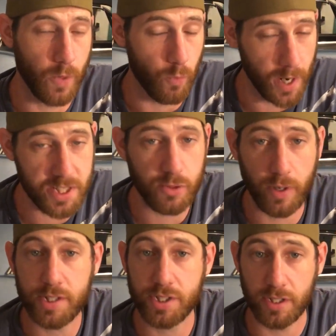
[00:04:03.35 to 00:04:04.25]

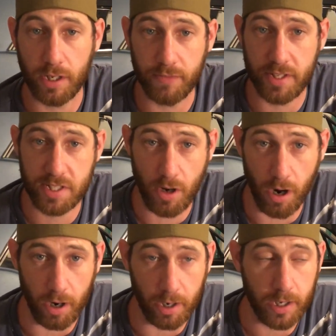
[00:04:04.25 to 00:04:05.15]
restoration of this
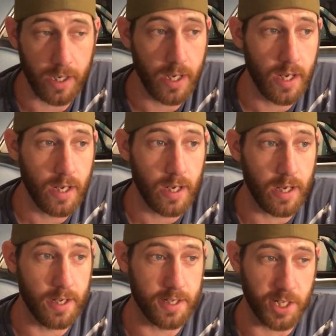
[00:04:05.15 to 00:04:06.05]
car
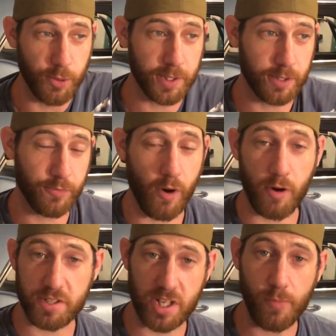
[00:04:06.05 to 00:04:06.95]
is going to
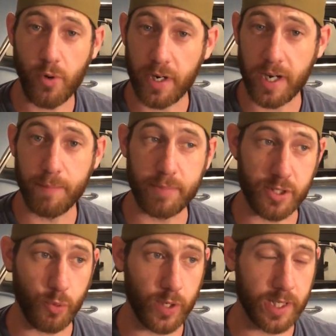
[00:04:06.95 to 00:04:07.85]
fall somewhere in
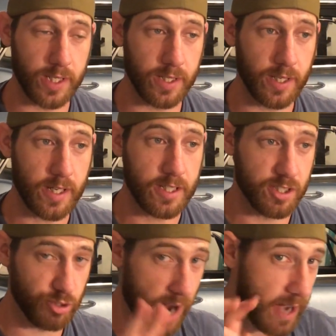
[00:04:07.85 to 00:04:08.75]
between
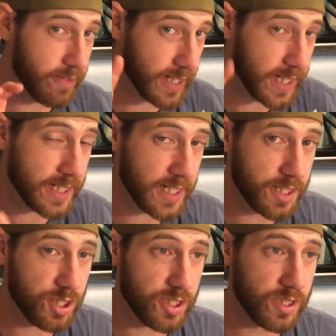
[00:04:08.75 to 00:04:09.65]
driving
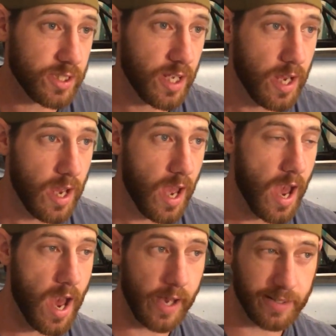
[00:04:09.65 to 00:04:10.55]
condition
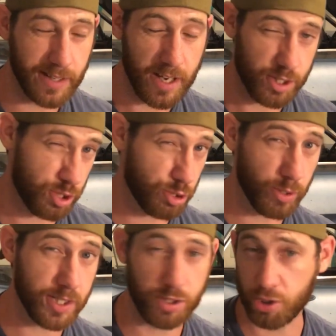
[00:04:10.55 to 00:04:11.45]
and
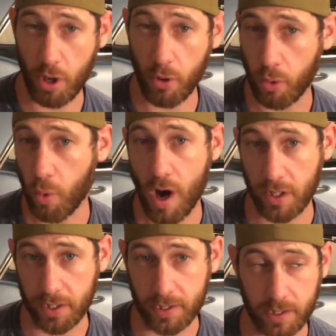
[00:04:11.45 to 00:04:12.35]
street show
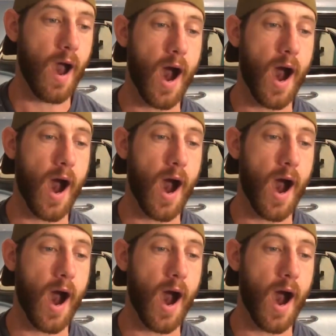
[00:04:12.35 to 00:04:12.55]
quality.